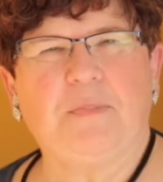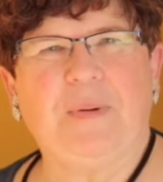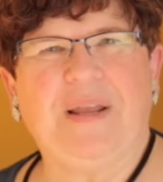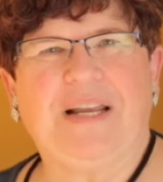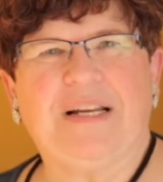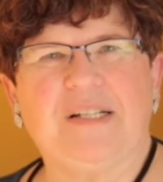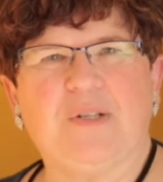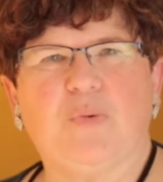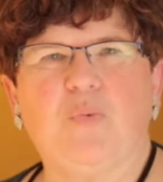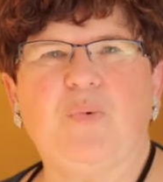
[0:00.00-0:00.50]

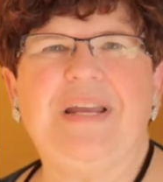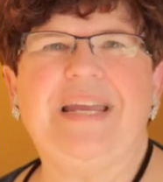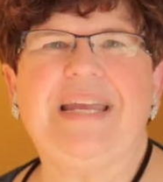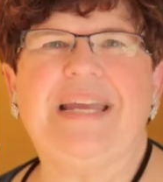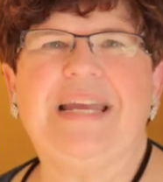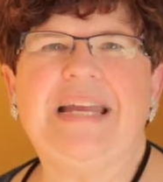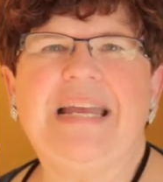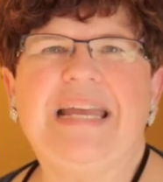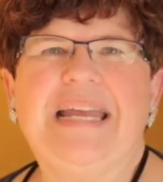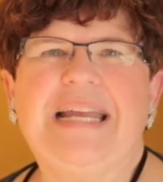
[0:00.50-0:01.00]
because
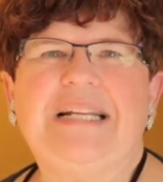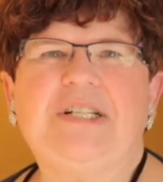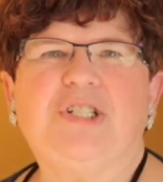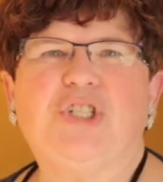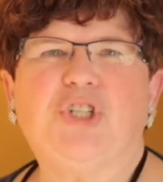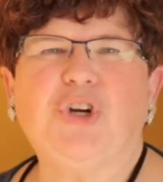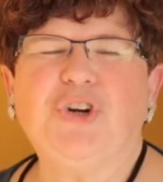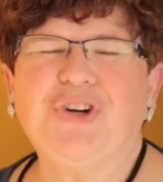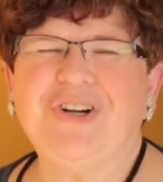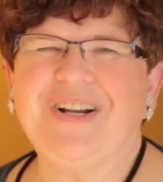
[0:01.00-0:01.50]
we
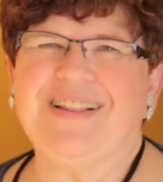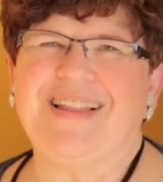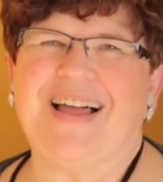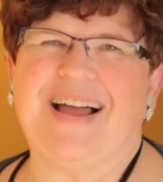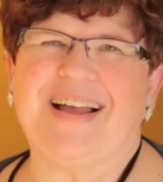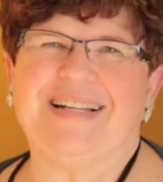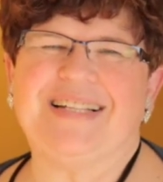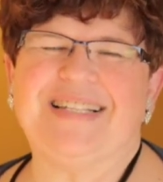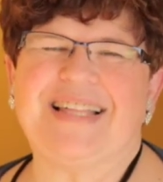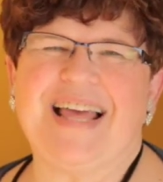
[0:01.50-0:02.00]

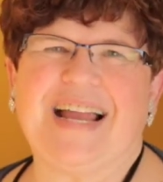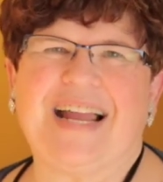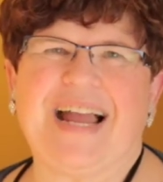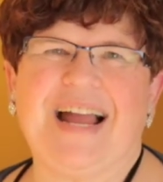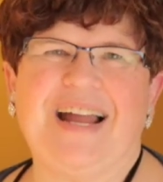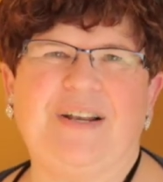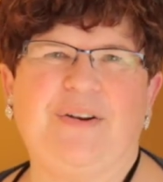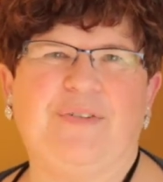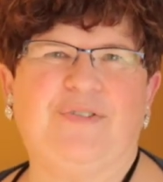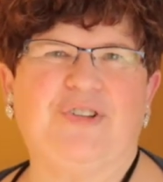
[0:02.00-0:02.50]
internalize that
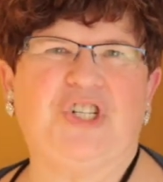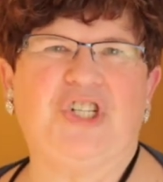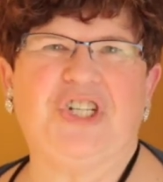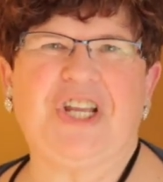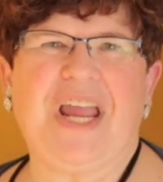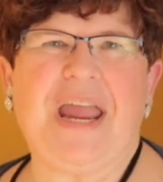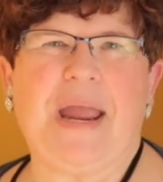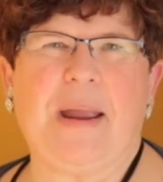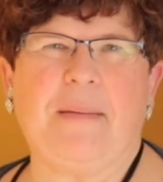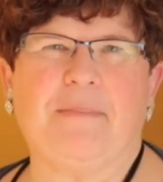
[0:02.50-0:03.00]
kind of
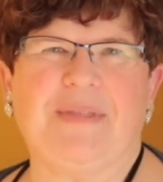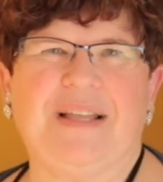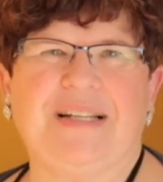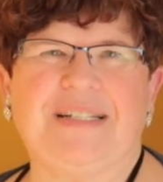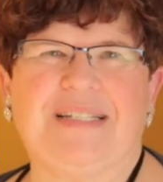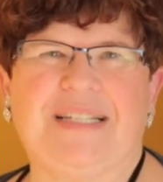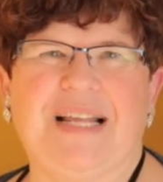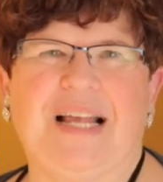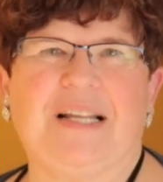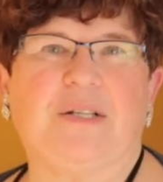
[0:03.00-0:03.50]
shame
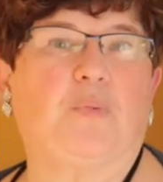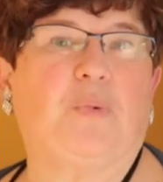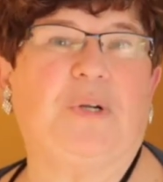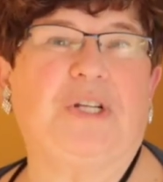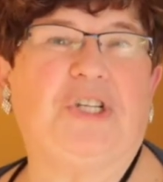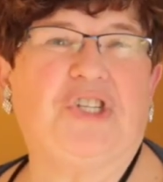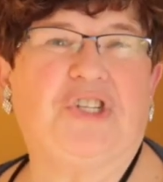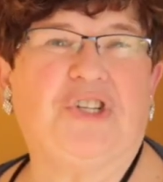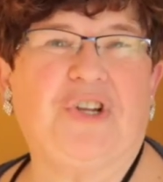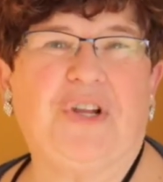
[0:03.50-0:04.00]
that says we
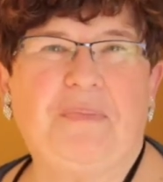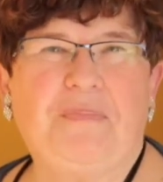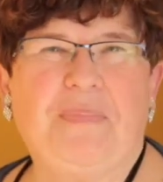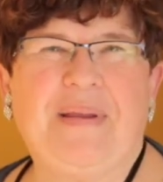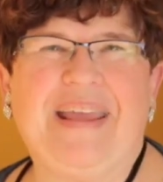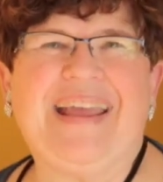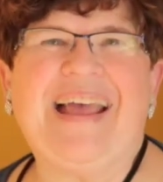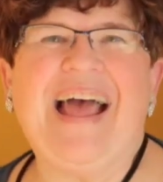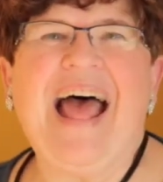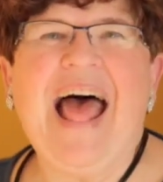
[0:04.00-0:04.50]
should
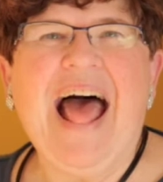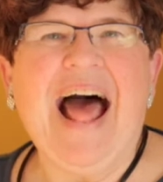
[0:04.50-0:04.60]
be